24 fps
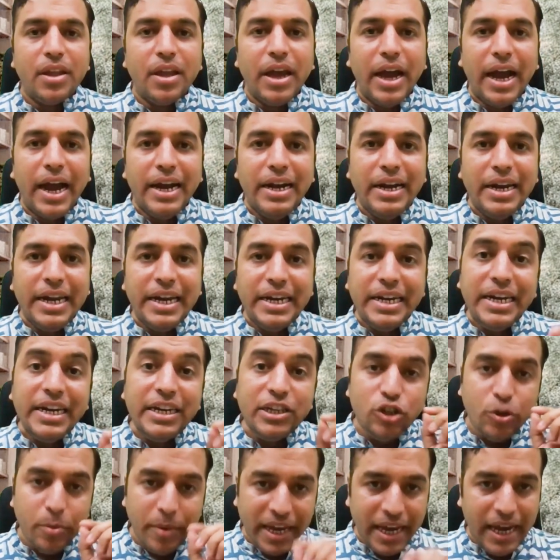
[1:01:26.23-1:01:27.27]
and it
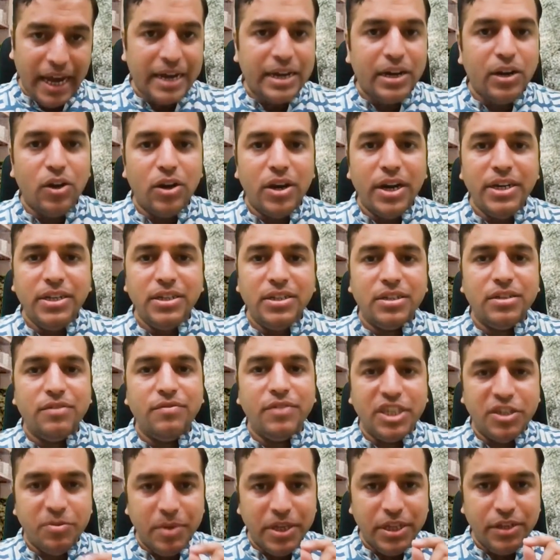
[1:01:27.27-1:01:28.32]
needs to be acknowledged,
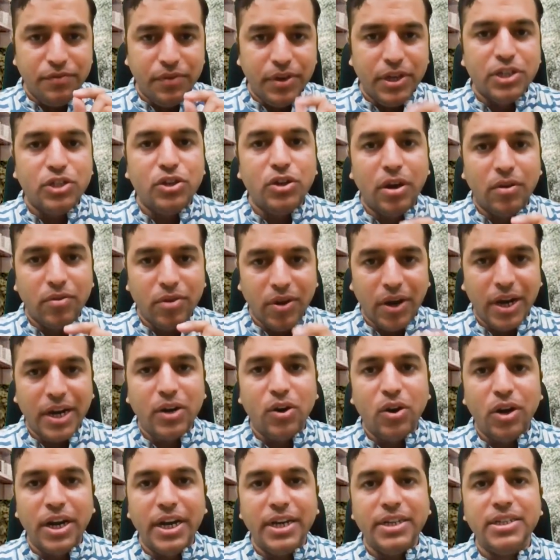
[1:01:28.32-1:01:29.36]
which means first you have to
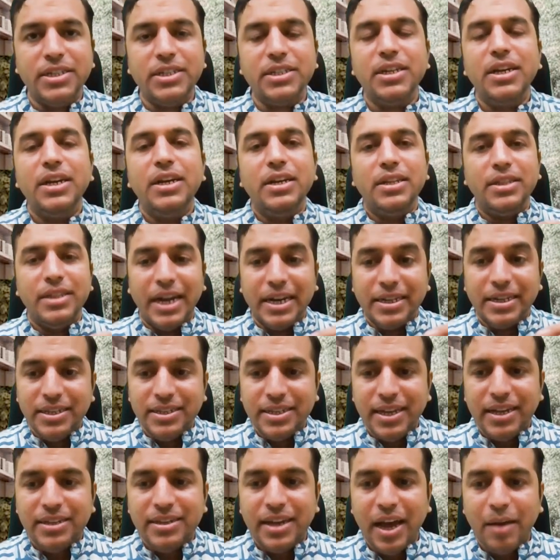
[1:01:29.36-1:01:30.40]
acknowledge that this
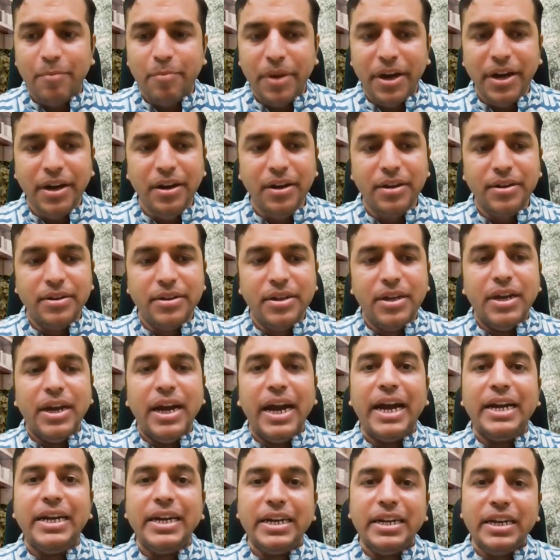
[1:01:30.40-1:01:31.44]
has happened
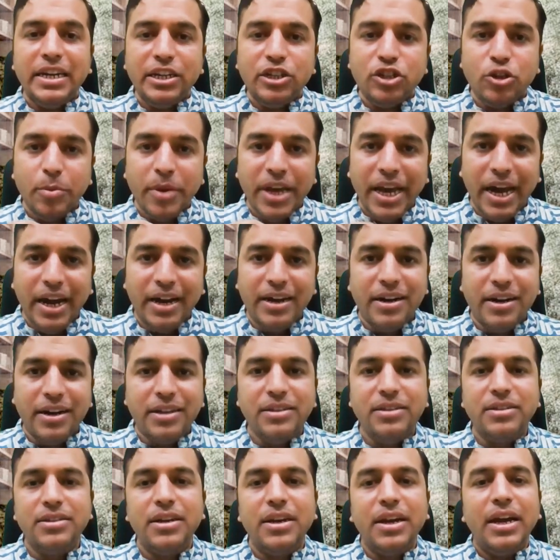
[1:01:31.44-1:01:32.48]
and it needs to be
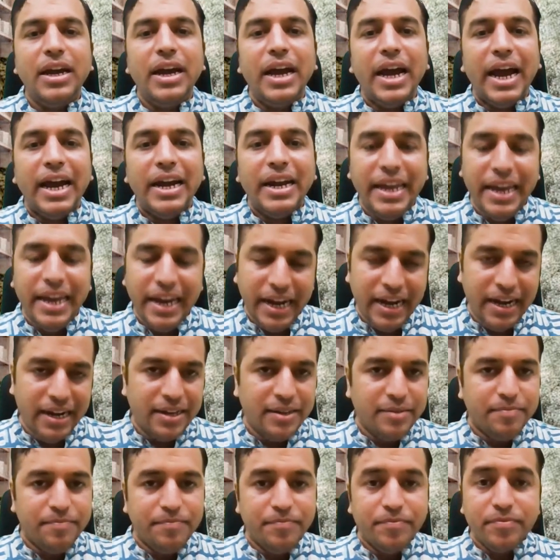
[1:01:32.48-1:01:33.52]
addressed and healed.
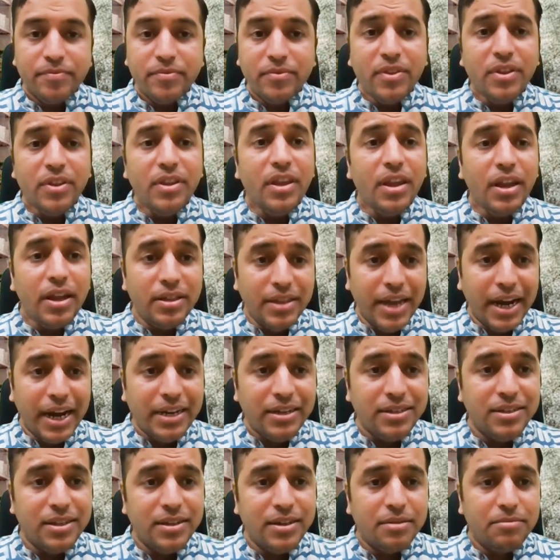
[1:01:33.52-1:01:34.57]

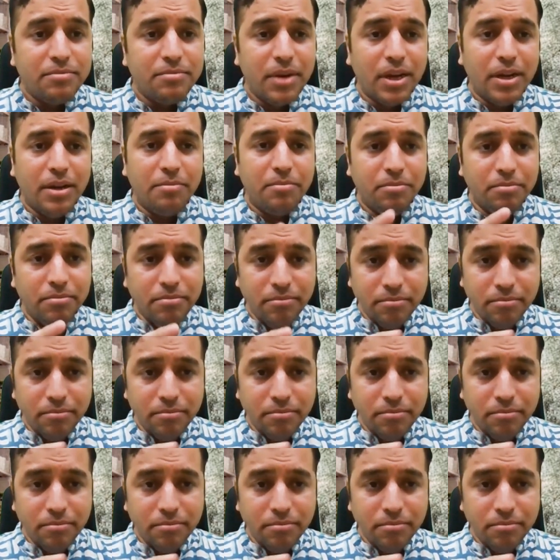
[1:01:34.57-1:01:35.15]
That's the